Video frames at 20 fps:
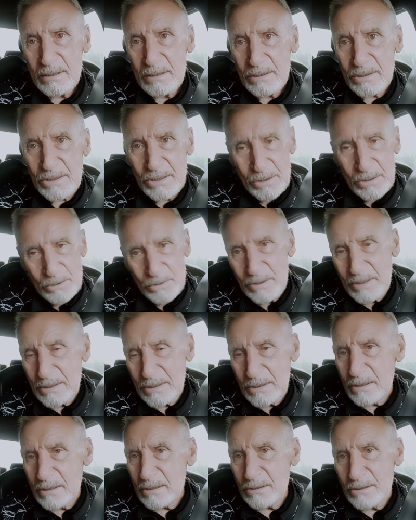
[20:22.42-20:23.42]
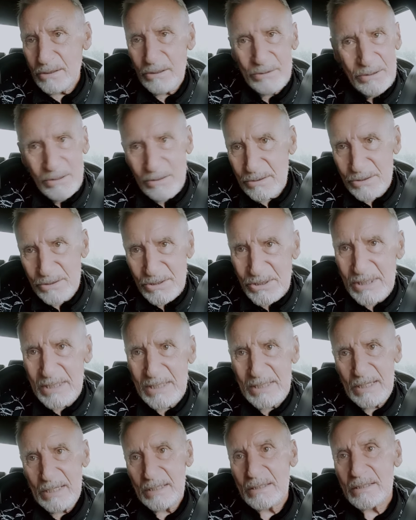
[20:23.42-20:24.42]
So, you're not
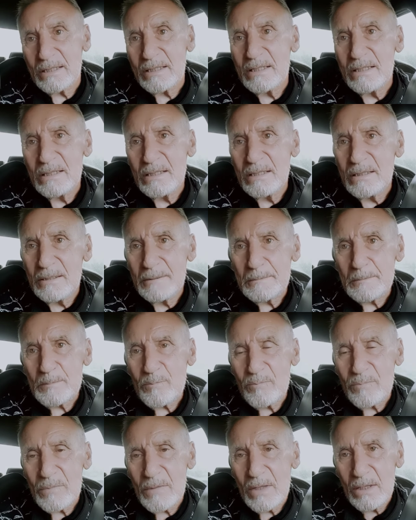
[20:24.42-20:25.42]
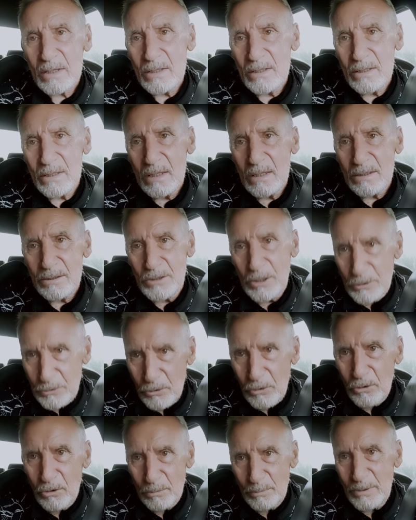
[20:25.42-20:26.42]
seeing the
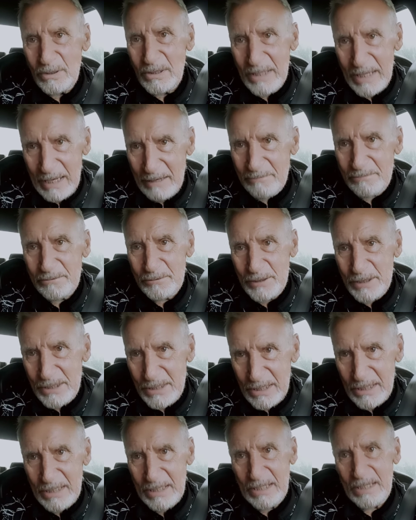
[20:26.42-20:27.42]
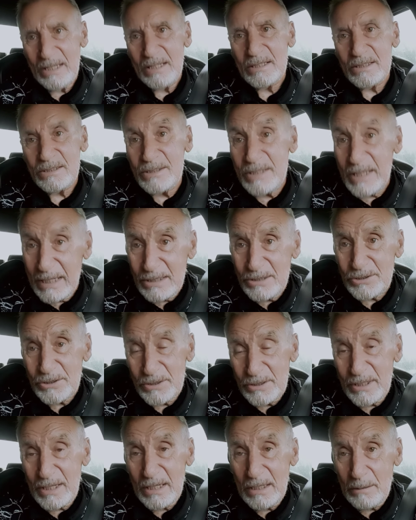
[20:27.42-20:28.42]
normal, everyday,
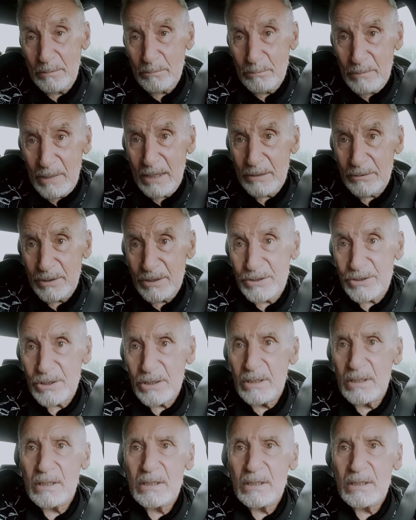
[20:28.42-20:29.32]
day-to-day marriage.